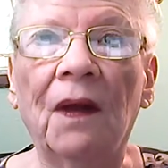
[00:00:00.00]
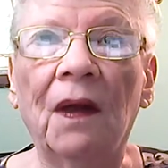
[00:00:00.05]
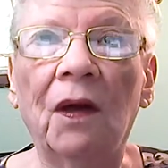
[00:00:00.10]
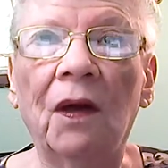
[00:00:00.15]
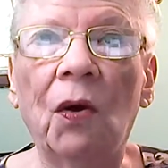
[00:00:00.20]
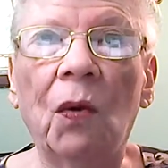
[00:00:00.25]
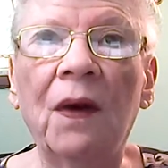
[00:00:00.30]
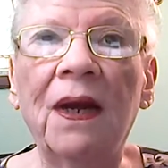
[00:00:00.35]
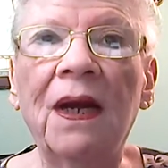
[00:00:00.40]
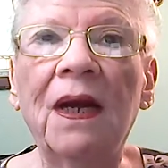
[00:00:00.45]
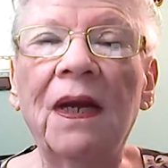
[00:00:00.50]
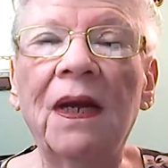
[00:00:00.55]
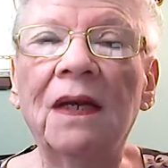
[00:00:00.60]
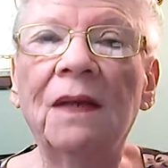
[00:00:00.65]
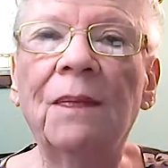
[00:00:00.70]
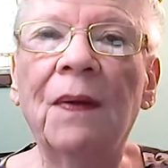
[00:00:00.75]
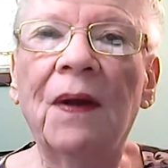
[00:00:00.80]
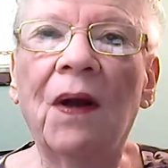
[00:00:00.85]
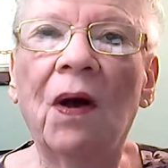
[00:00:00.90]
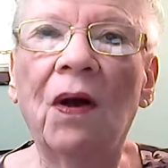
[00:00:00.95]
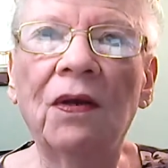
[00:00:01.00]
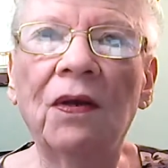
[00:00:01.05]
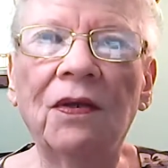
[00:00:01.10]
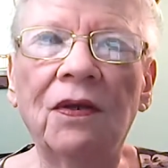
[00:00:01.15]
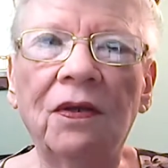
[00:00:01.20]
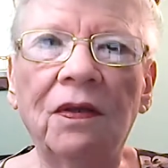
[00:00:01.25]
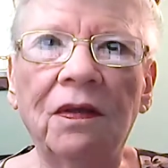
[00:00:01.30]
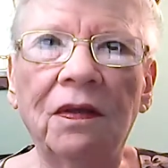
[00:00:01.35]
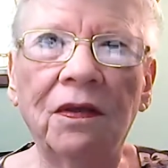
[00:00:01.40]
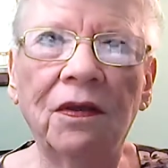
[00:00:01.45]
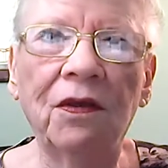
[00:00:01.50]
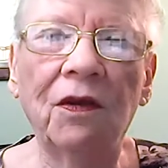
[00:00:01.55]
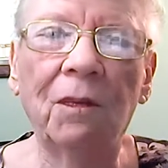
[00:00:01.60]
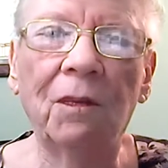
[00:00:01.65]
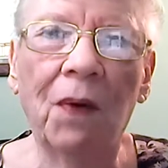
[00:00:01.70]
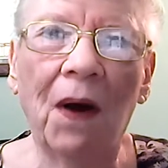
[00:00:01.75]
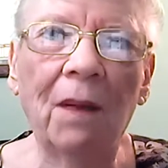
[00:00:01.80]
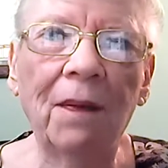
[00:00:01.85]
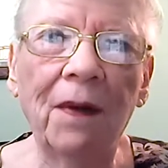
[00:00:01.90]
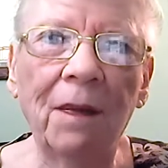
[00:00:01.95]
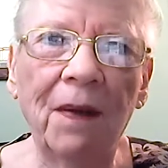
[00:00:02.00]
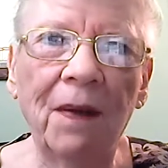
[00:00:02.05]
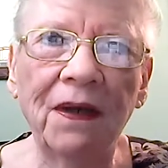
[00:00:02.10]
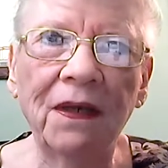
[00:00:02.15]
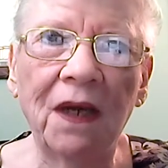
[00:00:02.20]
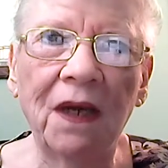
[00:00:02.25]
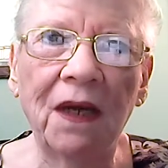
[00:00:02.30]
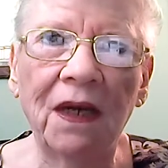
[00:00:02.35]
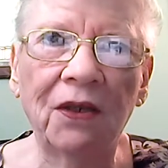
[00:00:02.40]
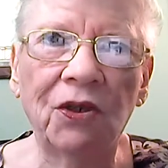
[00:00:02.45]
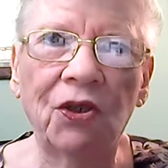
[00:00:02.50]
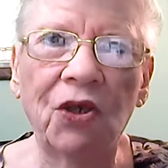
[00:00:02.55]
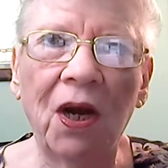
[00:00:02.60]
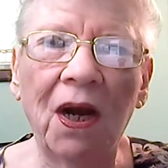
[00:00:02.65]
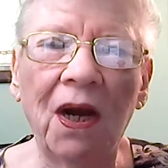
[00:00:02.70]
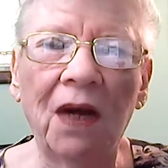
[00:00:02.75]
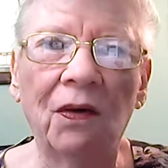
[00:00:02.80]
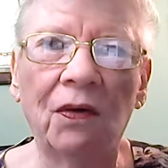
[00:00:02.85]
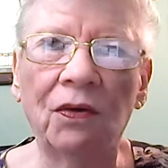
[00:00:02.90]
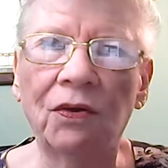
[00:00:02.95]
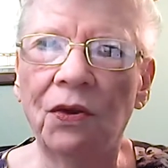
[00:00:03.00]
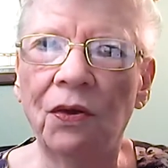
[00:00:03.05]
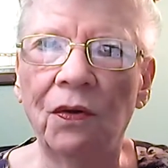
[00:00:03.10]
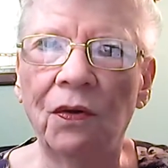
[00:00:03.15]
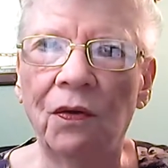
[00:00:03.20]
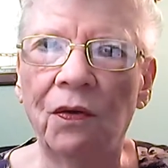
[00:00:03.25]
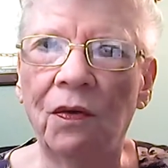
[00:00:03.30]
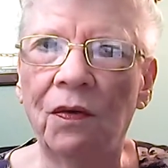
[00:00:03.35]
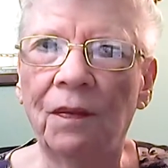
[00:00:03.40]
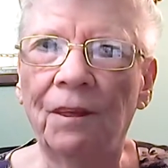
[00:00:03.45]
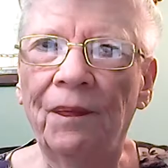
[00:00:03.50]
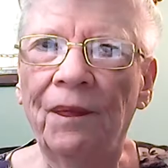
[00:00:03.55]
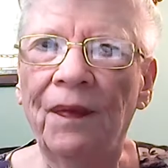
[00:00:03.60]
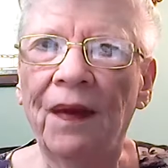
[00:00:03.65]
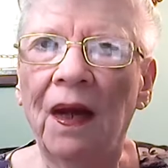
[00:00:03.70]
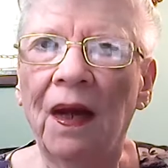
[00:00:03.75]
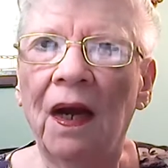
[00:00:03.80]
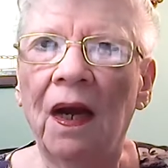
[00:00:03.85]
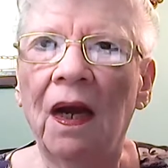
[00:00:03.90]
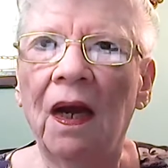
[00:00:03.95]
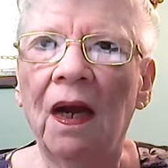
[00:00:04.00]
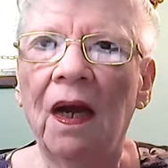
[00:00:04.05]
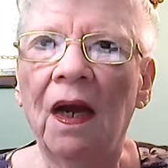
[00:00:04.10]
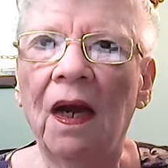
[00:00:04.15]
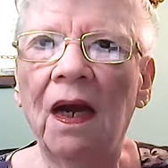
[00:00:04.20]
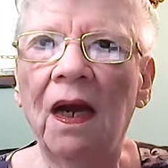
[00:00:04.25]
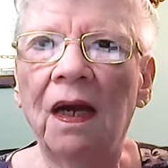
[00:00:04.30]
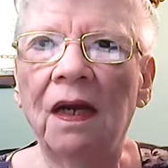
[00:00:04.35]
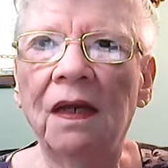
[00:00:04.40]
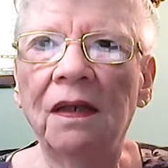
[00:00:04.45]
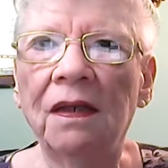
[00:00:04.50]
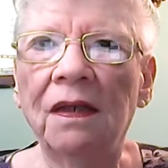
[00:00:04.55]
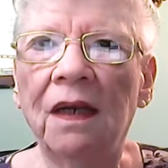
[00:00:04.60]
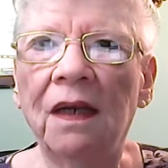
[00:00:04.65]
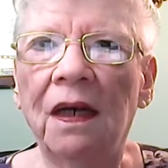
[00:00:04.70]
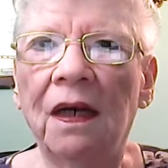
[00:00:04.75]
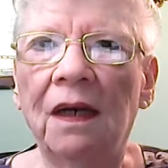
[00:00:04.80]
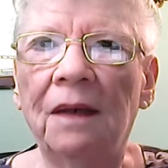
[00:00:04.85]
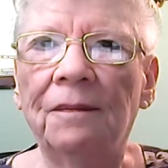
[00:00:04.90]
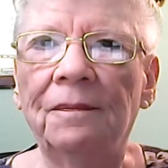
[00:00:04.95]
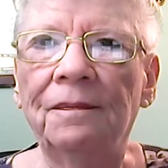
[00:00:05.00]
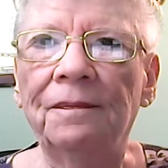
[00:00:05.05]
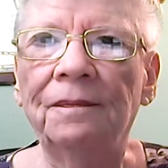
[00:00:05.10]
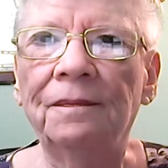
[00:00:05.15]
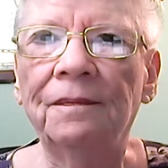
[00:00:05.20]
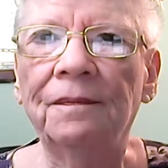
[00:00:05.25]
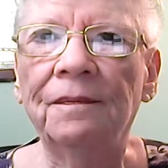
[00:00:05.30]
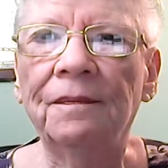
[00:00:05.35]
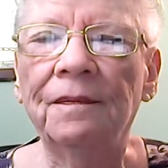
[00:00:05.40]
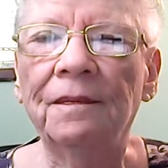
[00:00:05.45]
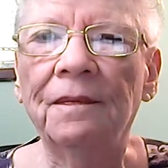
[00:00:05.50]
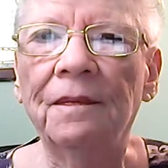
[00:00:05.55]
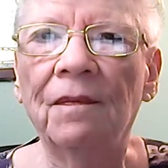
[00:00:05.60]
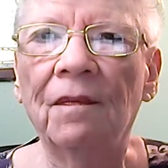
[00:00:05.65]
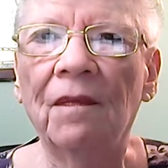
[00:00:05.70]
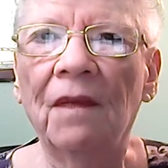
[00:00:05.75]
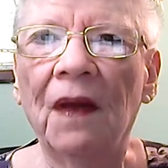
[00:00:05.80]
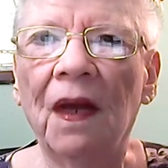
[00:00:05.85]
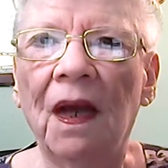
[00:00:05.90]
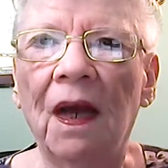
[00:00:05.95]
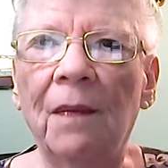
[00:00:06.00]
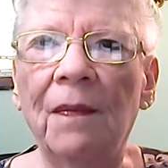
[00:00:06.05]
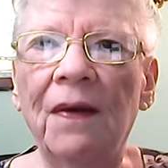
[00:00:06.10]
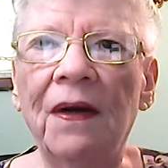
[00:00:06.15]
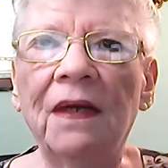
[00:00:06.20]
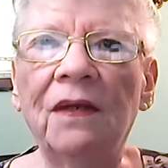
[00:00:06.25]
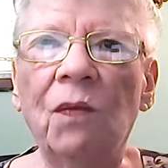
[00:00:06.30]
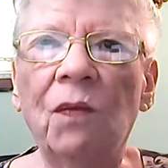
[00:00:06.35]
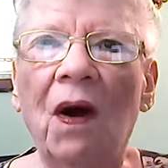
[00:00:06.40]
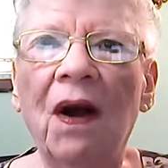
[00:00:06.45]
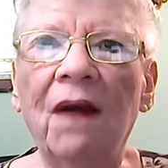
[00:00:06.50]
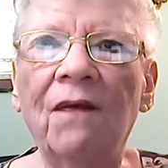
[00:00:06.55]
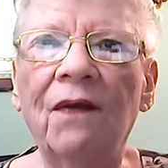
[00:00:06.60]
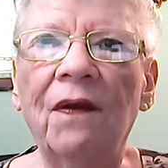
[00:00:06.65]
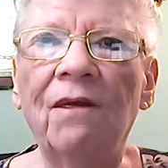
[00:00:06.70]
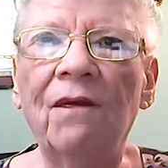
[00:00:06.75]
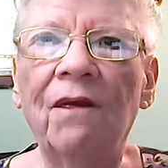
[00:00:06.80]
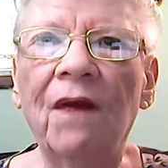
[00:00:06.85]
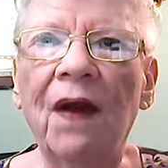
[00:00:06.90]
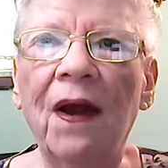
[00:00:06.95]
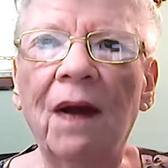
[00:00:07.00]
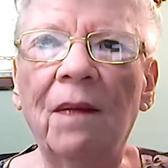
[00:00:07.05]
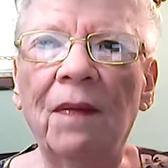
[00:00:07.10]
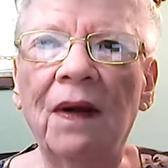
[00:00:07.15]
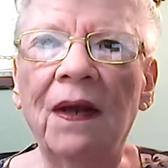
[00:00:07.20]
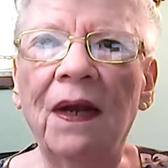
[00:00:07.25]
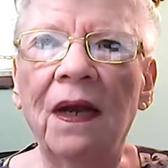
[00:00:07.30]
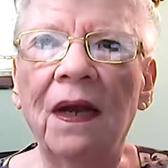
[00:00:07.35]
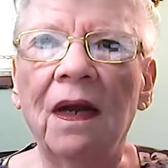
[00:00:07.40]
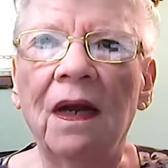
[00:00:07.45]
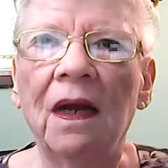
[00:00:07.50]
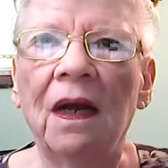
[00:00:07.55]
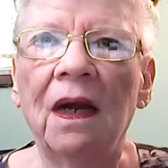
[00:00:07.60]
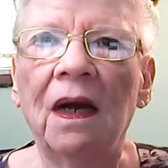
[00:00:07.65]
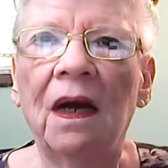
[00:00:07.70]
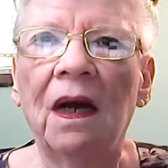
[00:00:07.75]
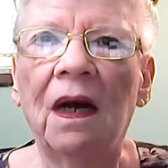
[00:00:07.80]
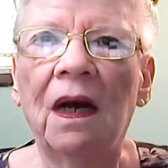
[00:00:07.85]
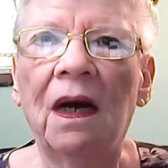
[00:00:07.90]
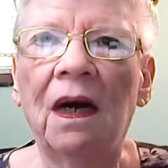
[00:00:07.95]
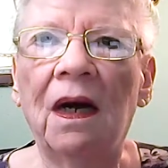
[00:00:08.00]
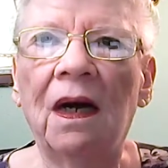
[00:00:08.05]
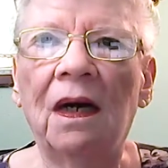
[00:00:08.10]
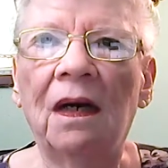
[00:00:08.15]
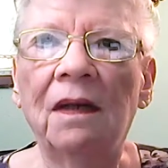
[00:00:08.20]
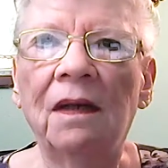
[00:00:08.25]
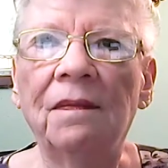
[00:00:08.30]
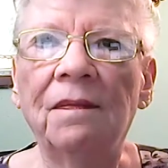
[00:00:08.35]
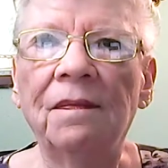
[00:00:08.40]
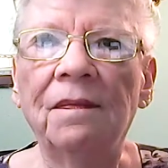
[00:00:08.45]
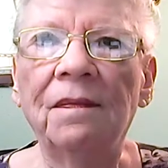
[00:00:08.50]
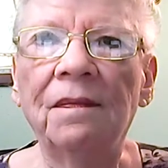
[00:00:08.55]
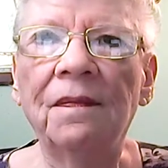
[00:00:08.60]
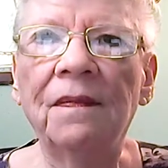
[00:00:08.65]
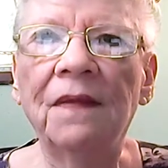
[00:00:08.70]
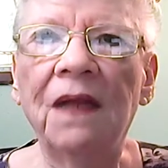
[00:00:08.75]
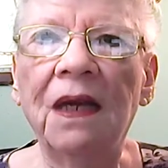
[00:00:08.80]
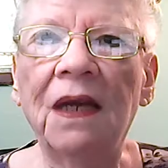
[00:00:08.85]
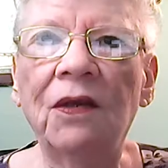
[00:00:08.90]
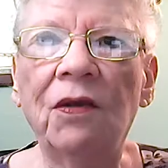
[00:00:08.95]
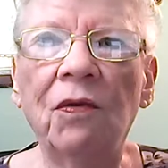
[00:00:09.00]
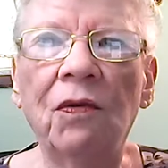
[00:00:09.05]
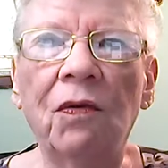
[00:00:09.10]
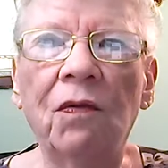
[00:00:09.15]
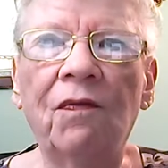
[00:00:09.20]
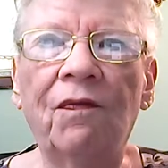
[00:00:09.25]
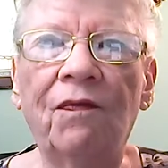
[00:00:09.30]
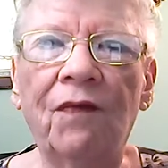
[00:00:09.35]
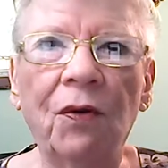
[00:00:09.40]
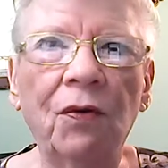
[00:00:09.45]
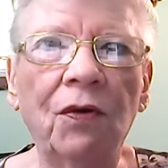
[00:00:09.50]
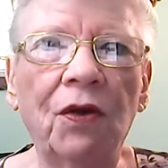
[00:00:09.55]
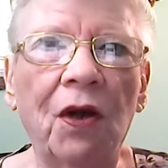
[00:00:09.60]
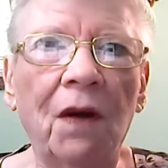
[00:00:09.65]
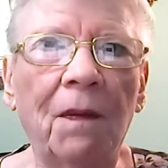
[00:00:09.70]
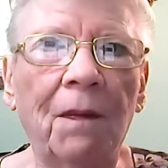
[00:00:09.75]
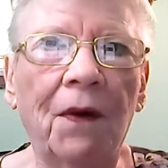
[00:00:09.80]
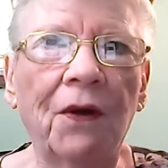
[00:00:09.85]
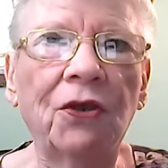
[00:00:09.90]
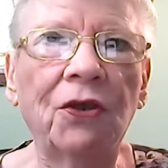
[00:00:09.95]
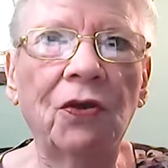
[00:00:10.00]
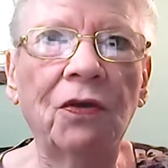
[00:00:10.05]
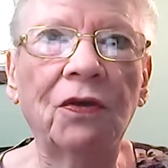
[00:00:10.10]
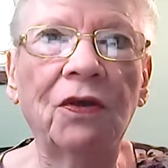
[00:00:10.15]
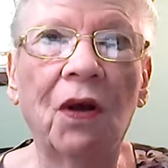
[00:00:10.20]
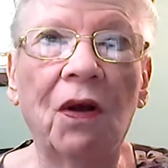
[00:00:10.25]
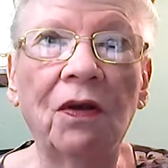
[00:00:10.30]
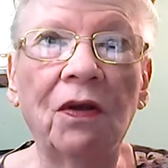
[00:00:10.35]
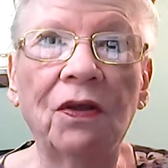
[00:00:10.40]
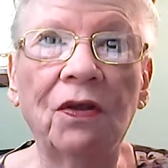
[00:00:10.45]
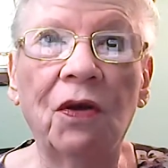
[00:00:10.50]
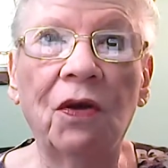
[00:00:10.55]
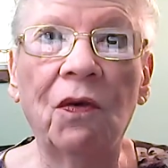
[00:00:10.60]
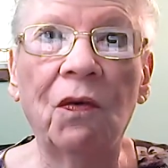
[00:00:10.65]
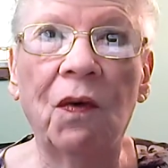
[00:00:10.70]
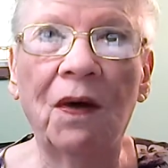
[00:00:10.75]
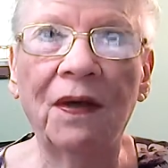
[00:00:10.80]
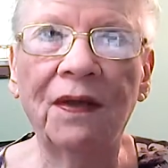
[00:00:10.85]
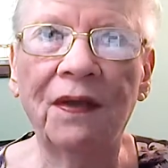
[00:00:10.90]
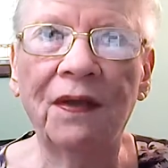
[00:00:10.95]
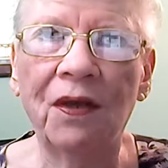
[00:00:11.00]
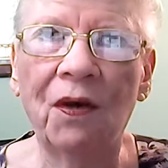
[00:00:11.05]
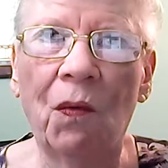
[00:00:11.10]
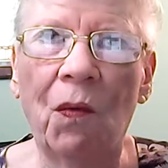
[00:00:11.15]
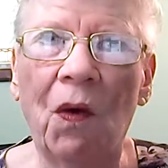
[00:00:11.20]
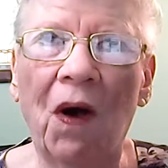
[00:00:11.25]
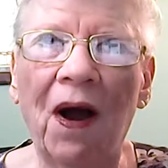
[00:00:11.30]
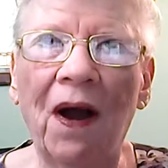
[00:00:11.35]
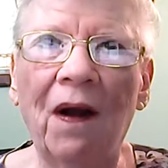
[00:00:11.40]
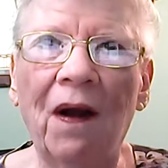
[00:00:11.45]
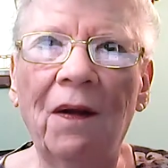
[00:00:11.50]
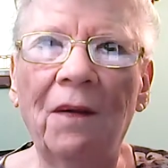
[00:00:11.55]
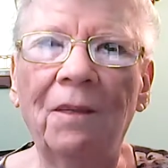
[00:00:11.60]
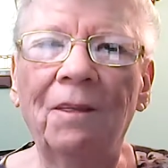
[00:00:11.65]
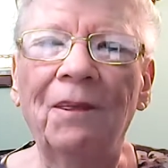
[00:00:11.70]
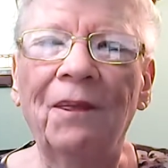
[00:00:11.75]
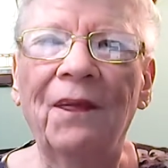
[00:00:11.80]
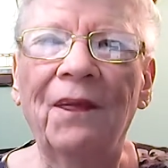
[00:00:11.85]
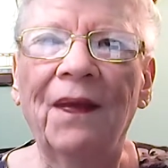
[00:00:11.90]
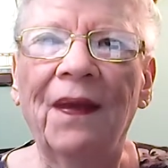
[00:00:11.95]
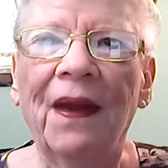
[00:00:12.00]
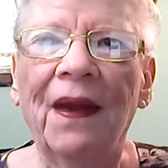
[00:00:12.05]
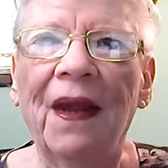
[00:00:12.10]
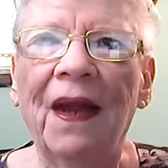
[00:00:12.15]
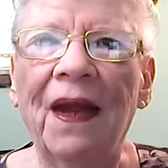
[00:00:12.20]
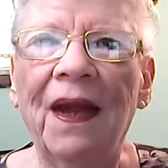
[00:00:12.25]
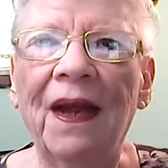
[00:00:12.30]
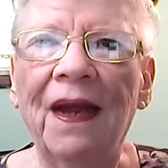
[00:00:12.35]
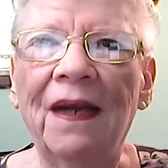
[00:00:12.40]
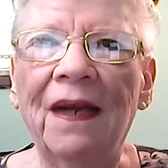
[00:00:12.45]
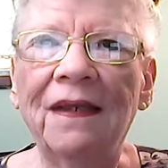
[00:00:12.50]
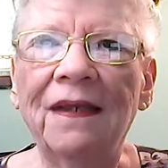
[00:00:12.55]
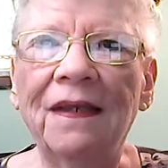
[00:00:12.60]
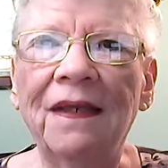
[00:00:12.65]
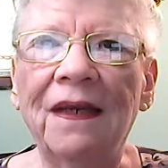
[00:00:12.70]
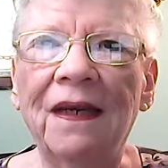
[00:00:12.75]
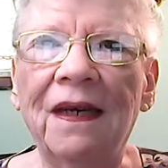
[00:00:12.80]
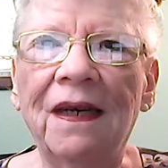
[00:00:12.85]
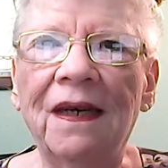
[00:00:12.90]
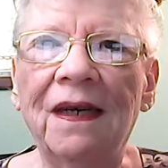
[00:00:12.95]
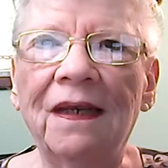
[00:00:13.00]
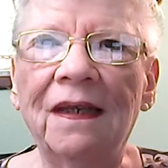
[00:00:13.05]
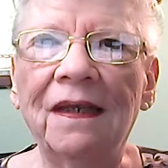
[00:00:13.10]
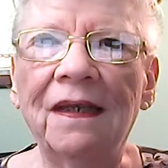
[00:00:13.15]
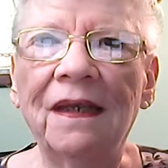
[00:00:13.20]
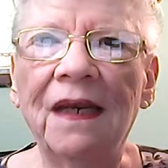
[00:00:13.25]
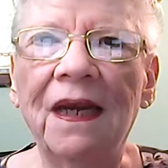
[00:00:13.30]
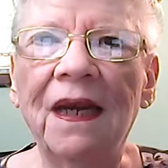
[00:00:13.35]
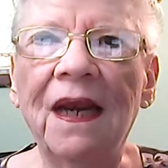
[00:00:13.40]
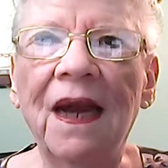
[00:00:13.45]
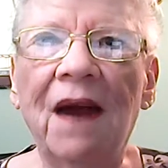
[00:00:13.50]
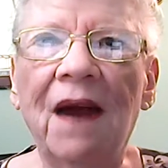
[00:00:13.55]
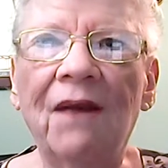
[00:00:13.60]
who he is because you've probably been to his channel too. And um, him and his wife and family, um, they do food commercials also once in a while and uh, he